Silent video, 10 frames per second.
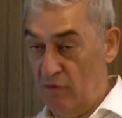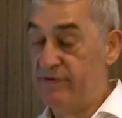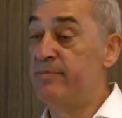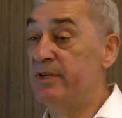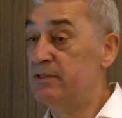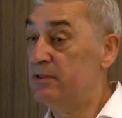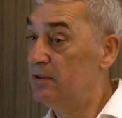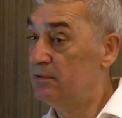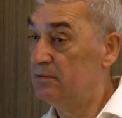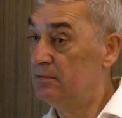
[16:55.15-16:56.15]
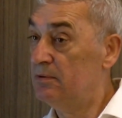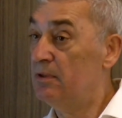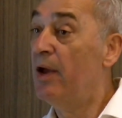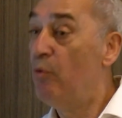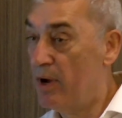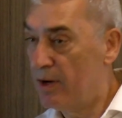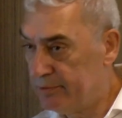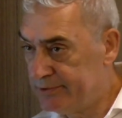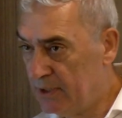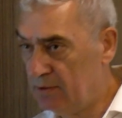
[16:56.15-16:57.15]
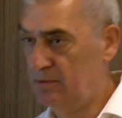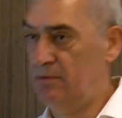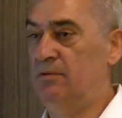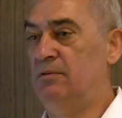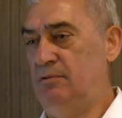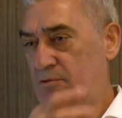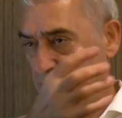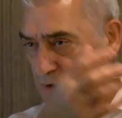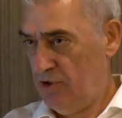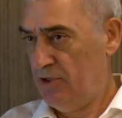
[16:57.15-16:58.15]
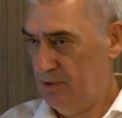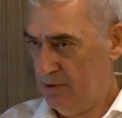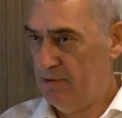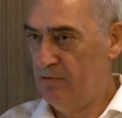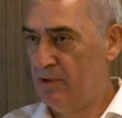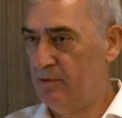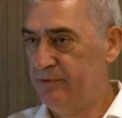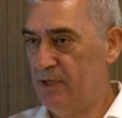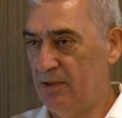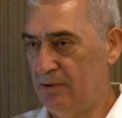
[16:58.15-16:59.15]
governments aware of that, Commission aware of